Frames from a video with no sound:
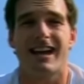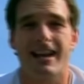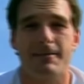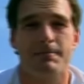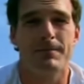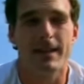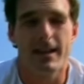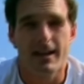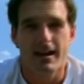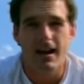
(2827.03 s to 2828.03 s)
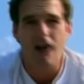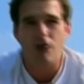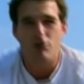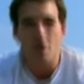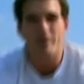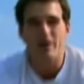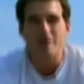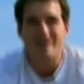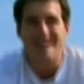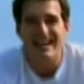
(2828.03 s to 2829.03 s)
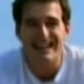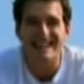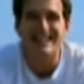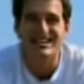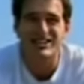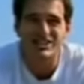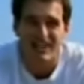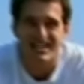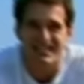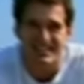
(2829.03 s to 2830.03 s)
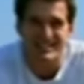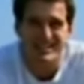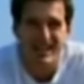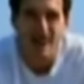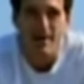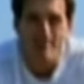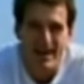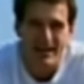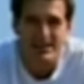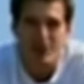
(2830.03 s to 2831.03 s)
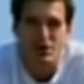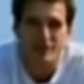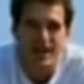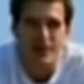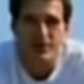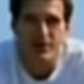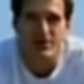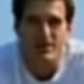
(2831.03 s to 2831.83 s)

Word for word: of the day. A group of Canadian cyclists pedaled off down the